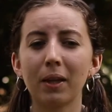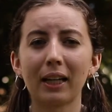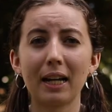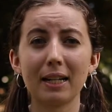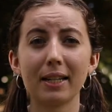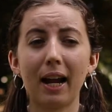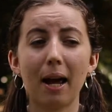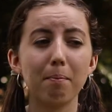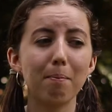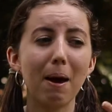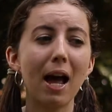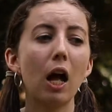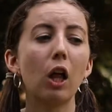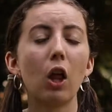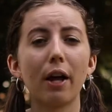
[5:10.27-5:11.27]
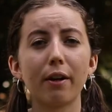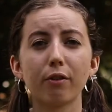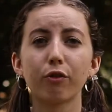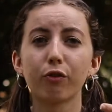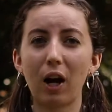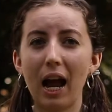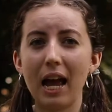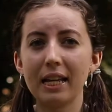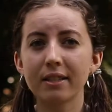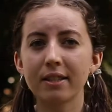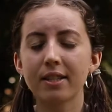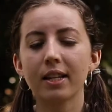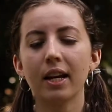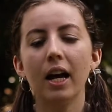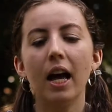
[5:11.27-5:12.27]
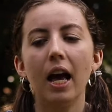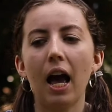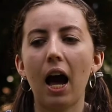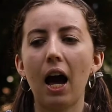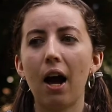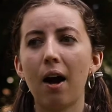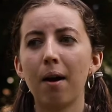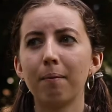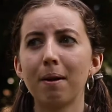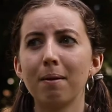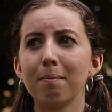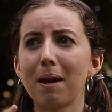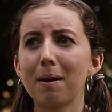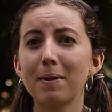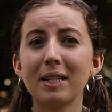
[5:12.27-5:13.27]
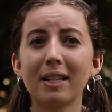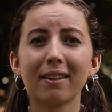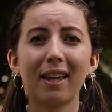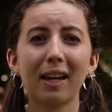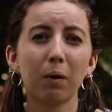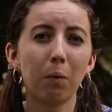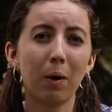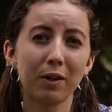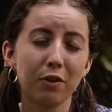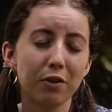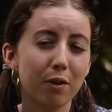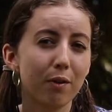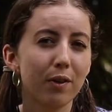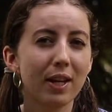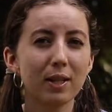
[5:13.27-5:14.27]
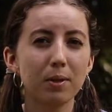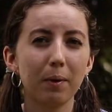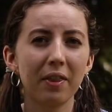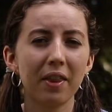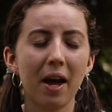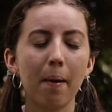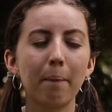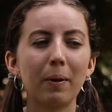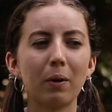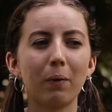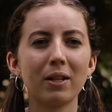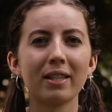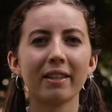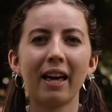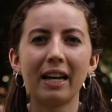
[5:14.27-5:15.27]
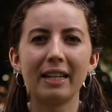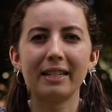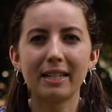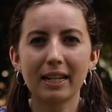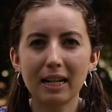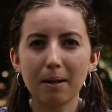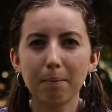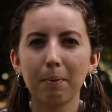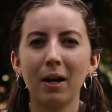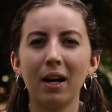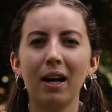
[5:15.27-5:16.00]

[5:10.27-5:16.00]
Like I said, I met a lot of friends and maybe did like one or two things with them, but it wasn't that deep